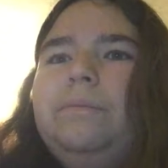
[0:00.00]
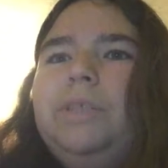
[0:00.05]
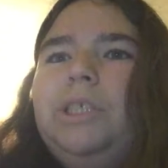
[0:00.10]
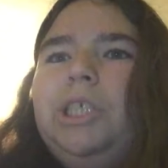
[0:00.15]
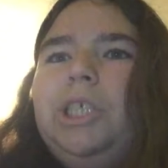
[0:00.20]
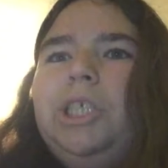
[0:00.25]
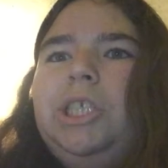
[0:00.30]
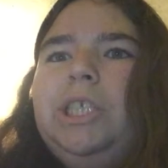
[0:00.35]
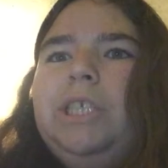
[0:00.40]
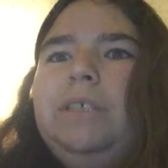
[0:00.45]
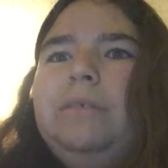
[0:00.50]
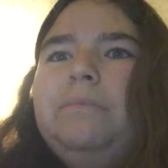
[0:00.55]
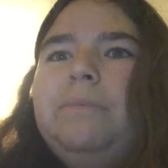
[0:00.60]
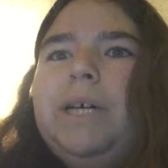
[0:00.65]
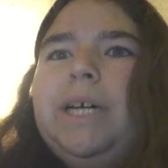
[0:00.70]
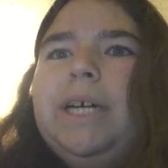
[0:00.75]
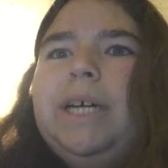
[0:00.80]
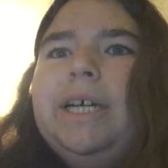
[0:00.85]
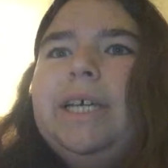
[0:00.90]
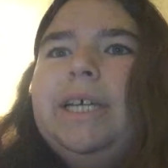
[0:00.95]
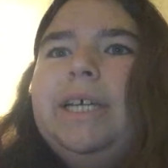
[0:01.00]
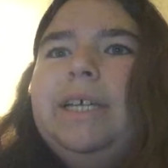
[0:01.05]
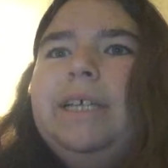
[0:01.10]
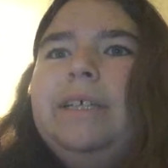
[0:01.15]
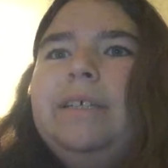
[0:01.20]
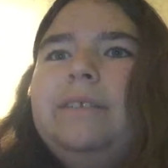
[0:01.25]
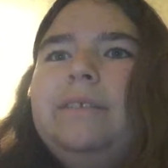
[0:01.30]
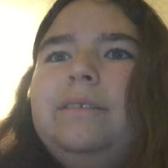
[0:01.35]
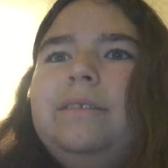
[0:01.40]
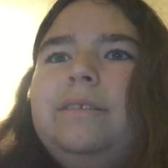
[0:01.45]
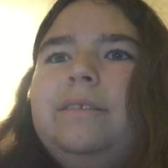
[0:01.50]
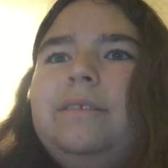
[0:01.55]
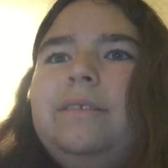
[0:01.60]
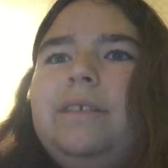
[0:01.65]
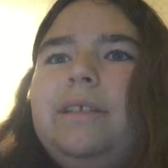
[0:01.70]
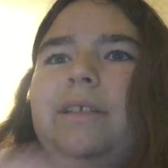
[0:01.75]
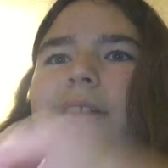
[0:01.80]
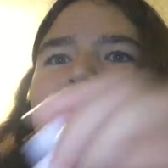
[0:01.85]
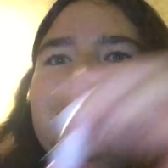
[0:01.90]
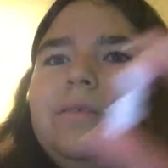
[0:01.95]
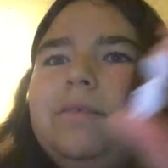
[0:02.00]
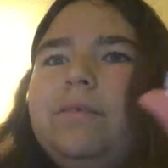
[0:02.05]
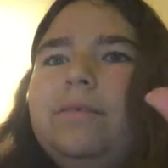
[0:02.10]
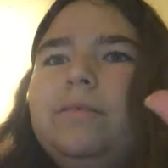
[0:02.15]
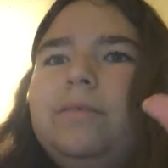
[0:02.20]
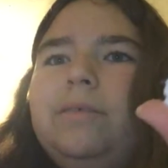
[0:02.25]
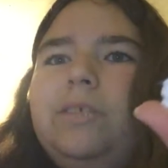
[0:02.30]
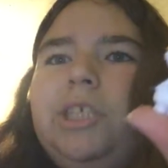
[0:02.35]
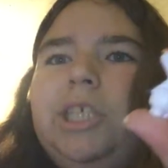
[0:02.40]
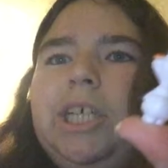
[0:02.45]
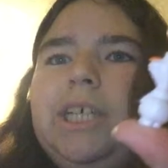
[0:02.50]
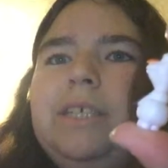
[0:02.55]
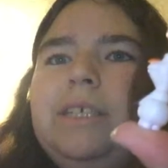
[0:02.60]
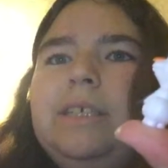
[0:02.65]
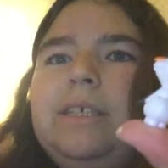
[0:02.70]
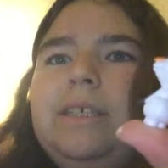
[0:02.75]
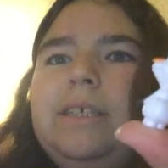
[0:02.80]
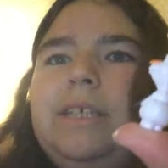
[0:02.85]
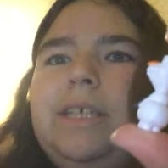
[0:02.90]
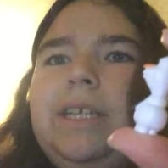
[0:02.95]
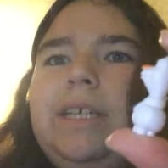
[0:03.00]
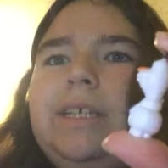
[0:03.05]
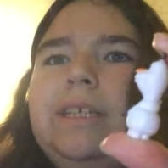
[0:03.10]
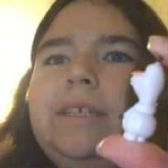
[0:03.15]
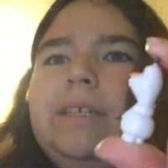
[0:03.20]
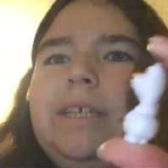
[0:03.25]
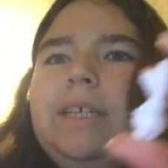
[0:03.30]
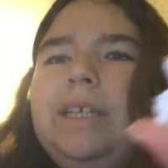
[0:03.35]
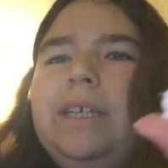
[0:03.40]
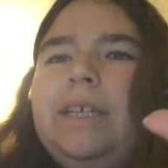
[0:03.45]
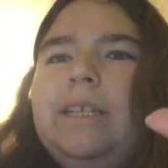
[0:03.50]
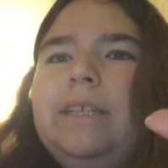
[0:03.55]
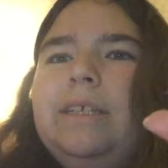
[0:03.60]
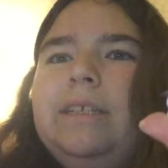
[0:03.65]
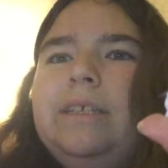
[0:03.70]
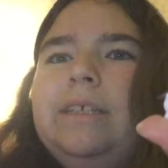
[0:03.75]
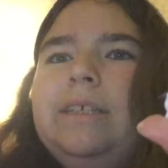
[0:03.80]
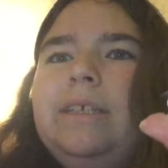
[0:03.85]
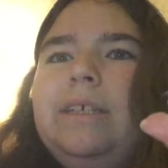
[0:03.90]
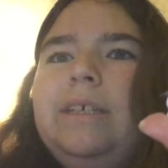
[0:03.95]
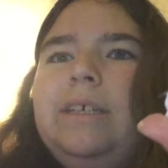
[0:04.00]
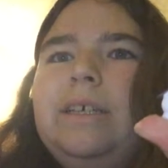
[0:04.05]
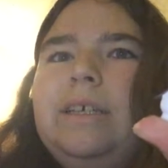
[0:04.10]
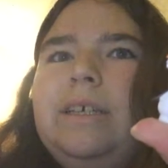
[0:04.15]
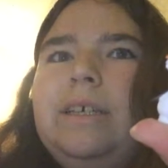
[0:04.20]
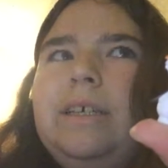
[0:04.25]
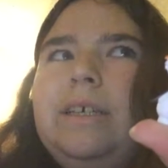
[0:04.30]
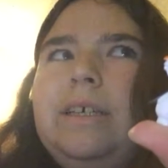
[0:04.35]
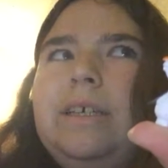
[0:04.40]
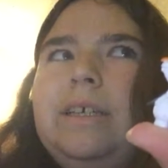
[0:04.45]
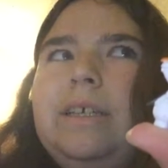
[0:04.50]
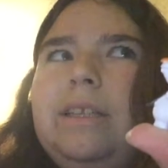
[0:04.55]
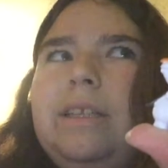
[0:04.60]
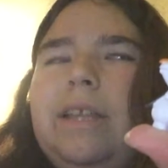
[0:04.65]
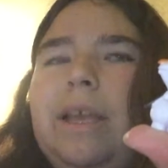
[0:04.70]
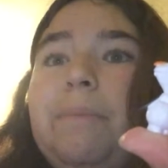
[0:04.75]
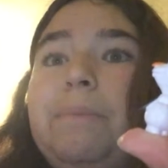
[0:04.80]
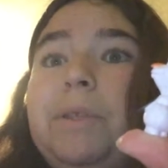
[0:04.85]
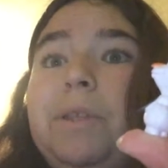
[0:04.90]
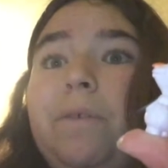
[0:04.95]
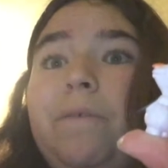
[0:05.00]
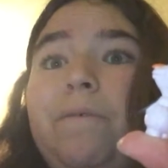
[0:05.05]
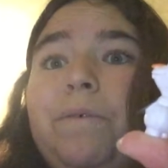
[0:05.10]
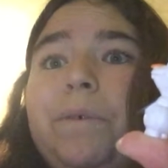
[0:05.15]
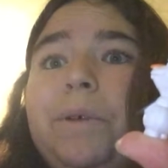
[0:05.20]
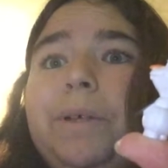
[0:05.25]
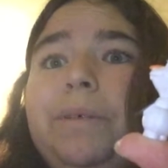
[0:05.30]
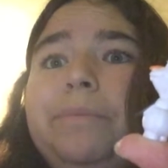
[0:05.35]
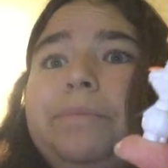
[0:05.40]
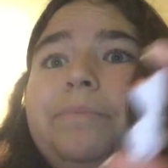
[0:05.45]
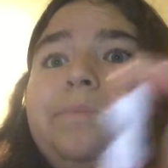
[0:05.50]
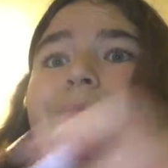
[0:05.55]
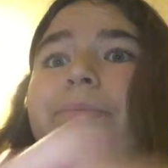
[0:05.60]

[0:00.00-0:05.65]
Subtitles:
judging by the little chess scene in episode 4.